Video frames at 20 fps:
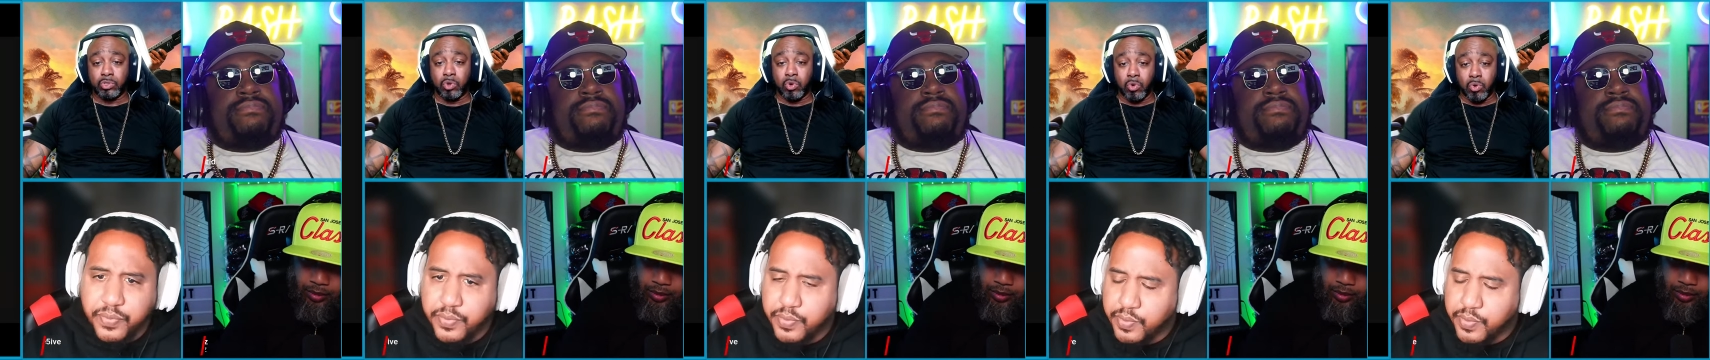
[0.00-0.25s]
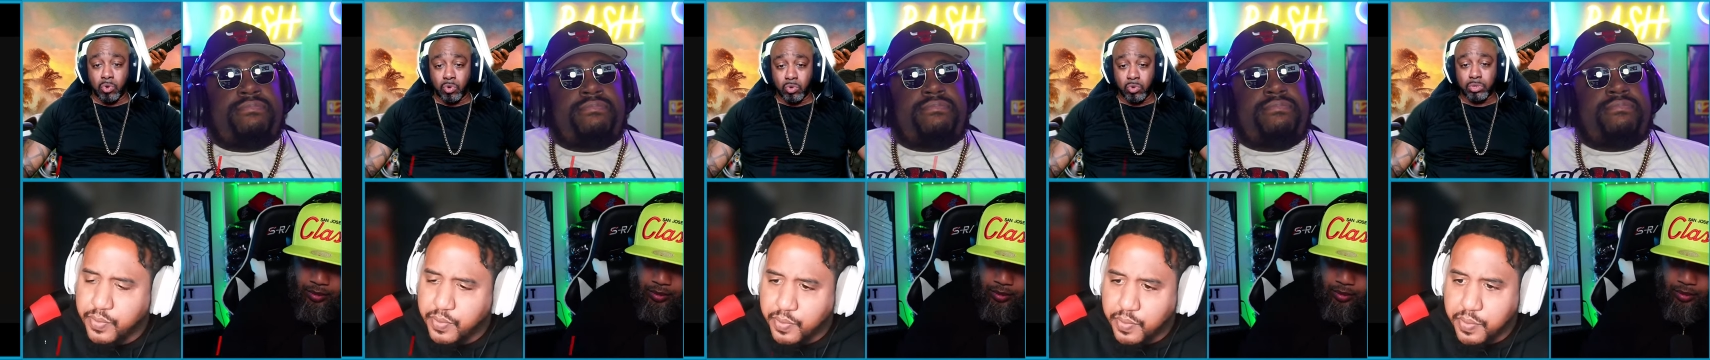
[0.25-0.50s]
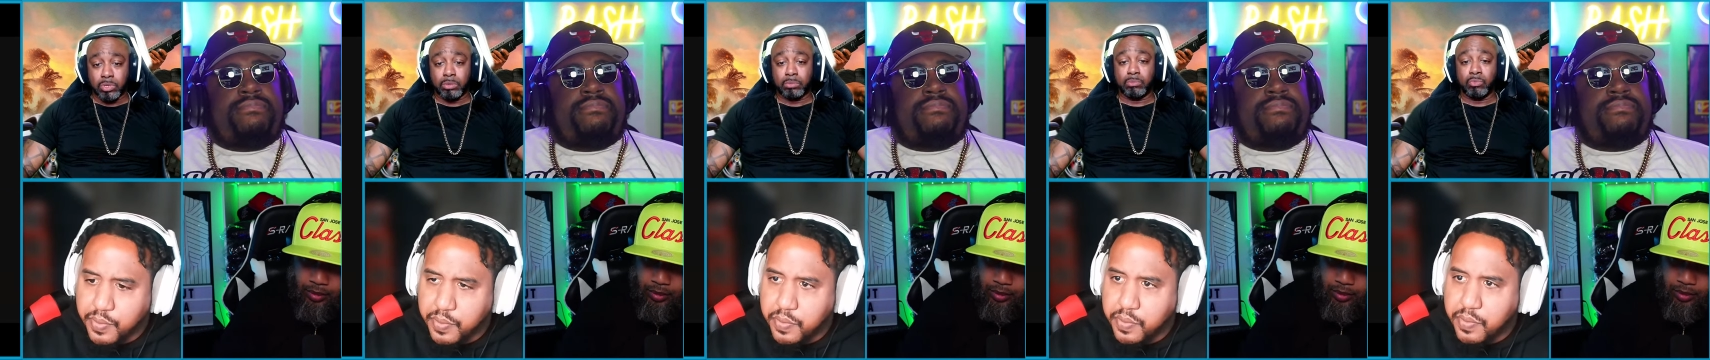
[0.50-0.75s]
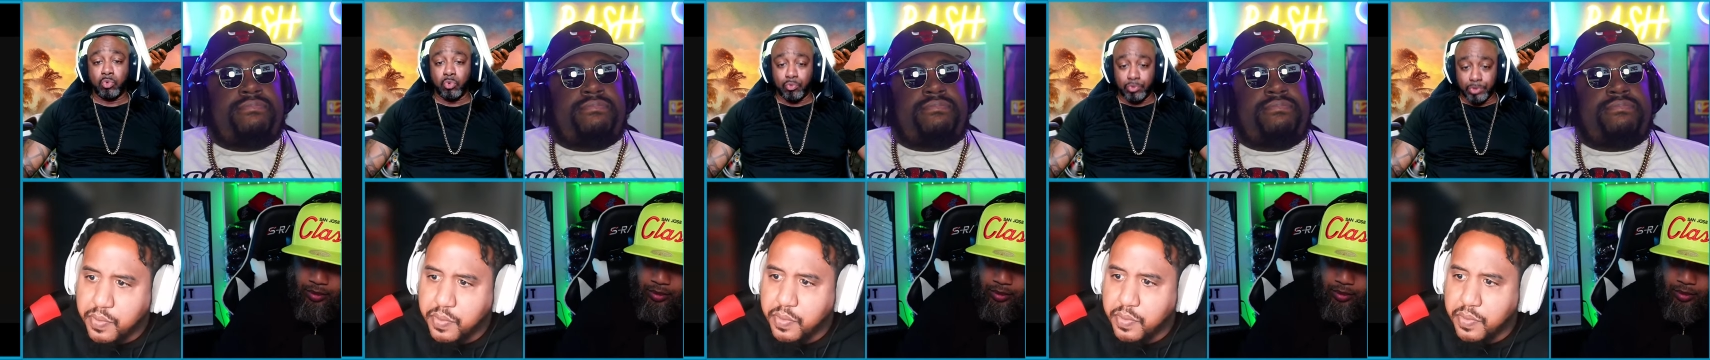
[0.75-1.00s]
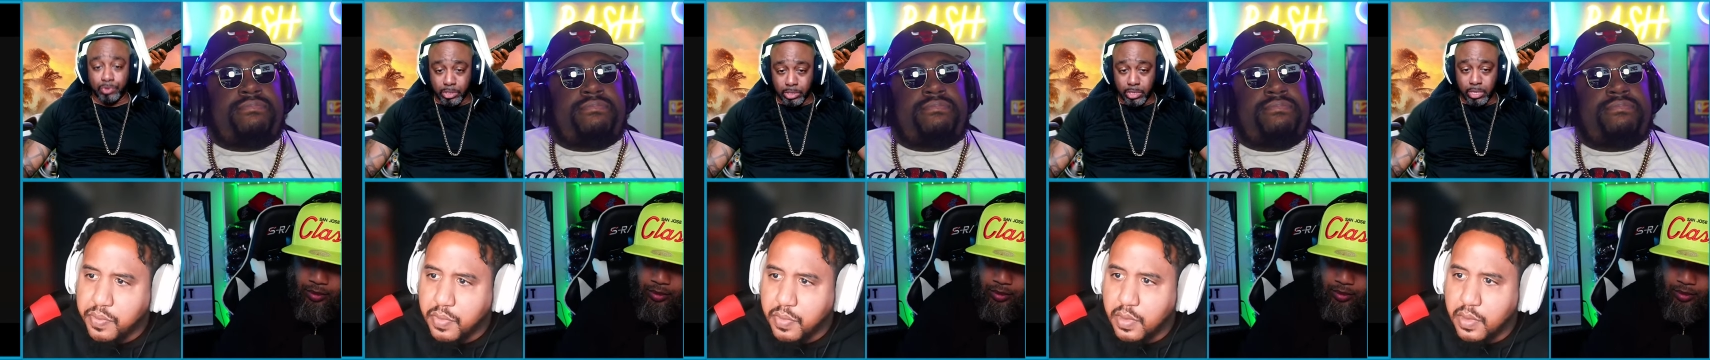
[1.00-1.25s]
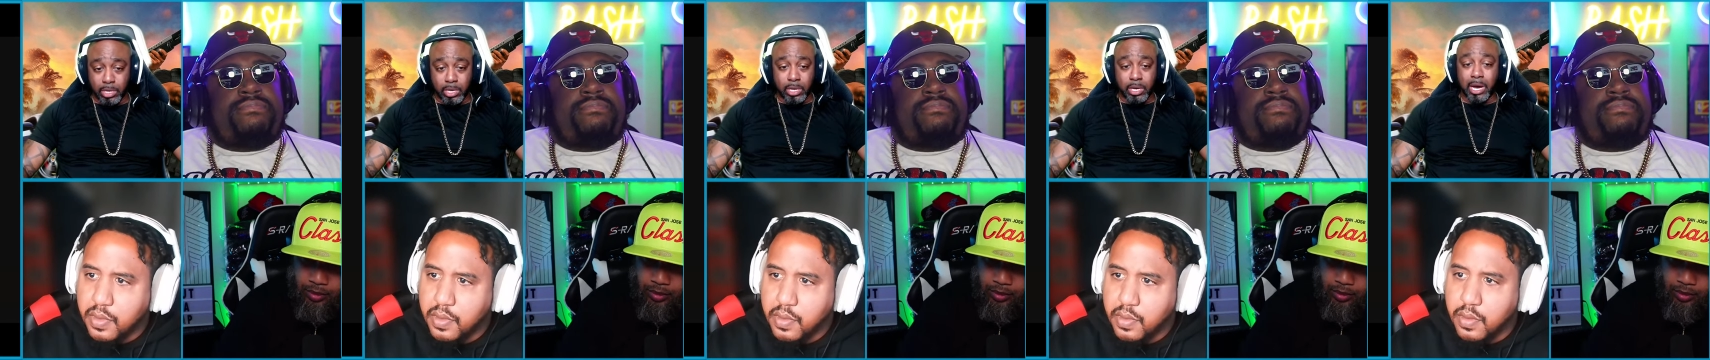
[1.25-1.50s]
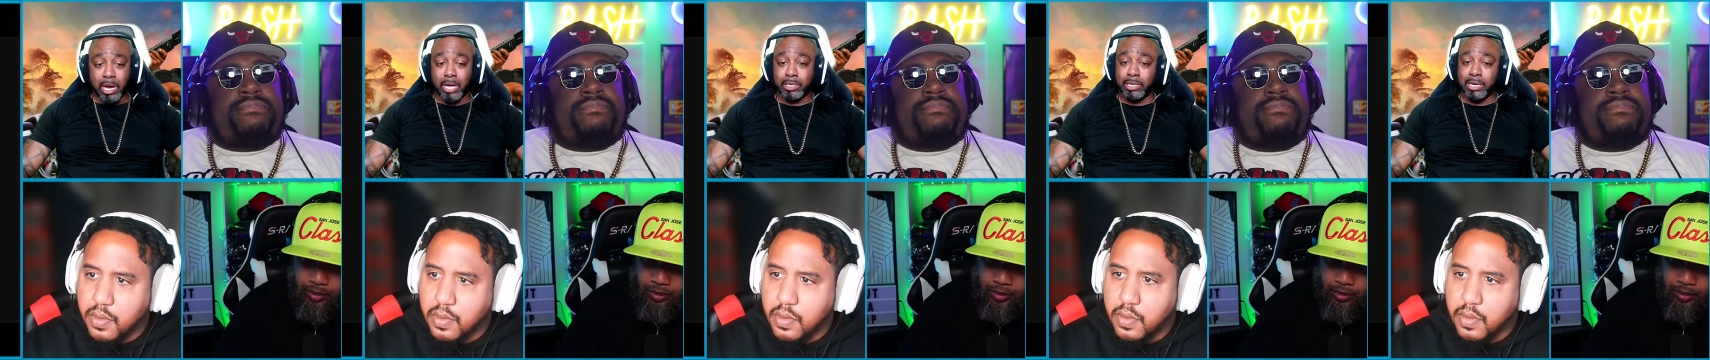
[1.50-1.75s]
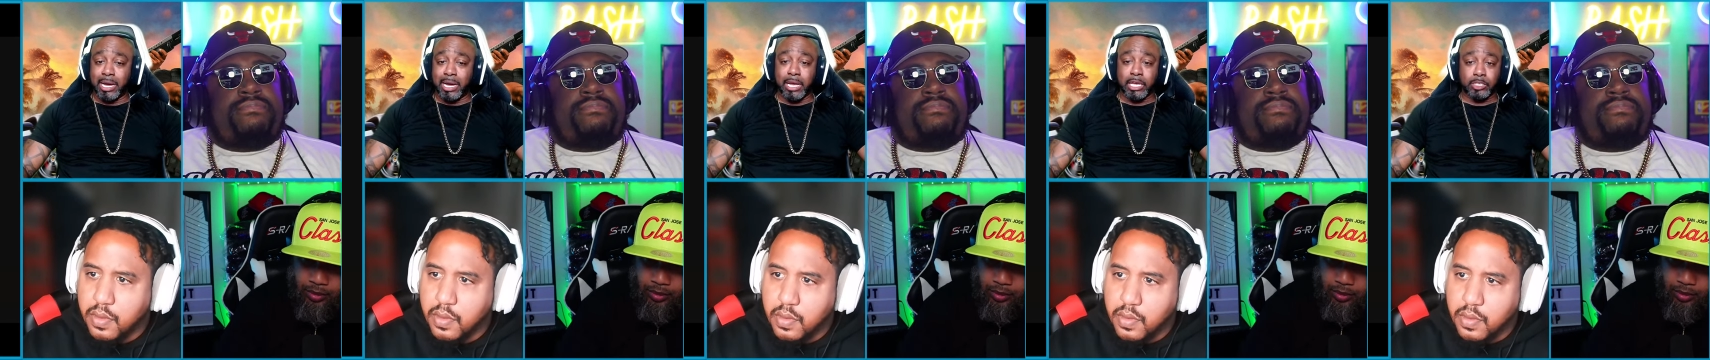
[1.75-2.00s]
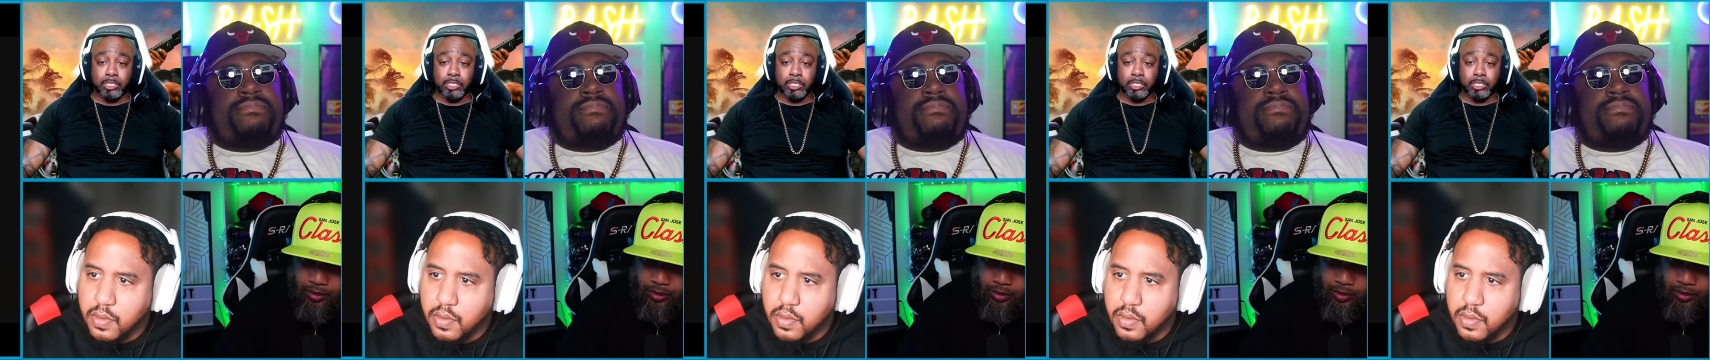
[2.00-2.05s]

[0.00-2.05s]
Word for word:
Speaker 1: long movie. I did not